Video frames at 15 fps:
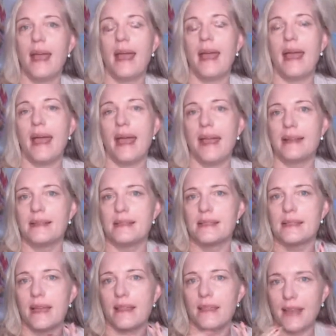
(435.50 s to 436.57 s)
And
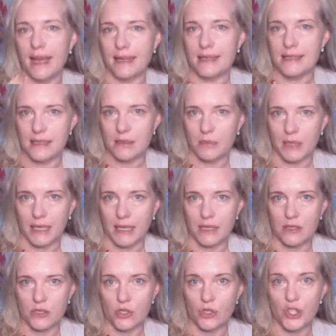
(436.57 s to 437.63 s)
that is typically
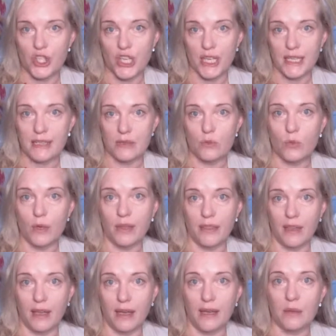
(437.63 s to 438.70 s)
associated with
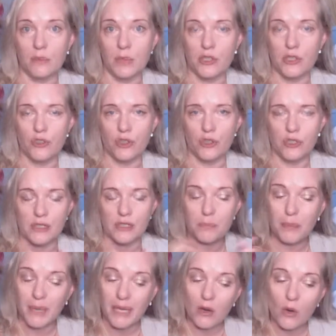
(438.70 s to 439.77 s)
endometriosis
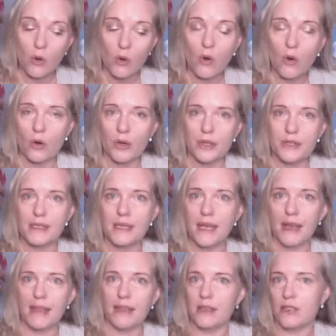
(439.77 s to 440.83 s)
because
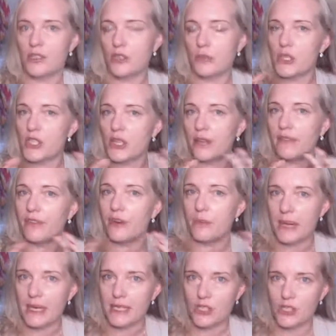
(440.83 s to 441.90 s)
there's so much
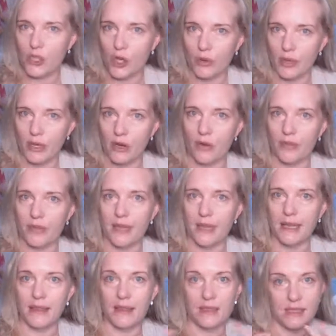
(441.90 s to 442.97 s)
inflammation going on there.
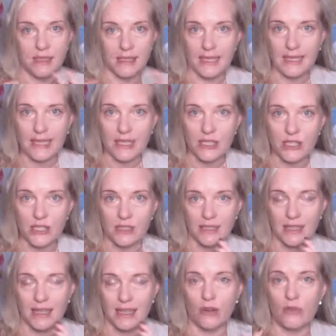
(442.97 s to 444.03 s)
There's adhesions
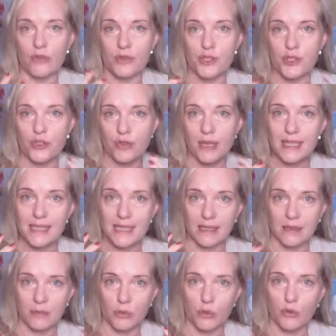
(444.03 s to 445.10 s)
that are restricting
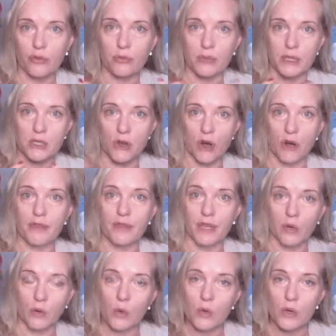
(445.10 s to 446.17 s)
the movement of the
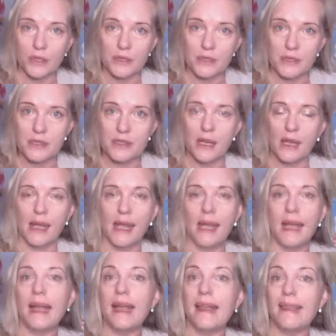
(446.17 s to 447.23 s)
organs
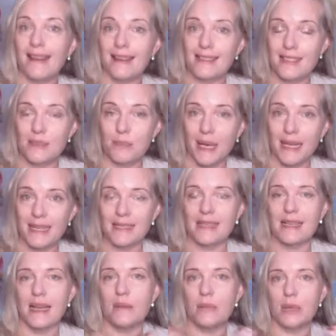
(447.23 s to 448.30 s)
in that
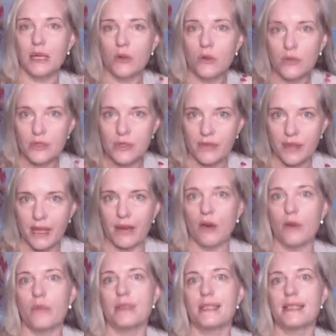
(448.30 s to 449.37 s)
space. And because of that,
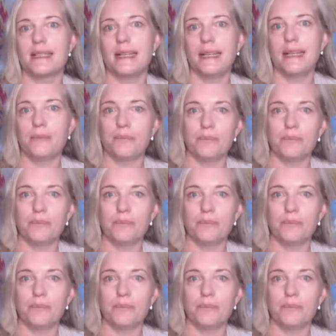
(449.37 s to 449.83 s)
obviously,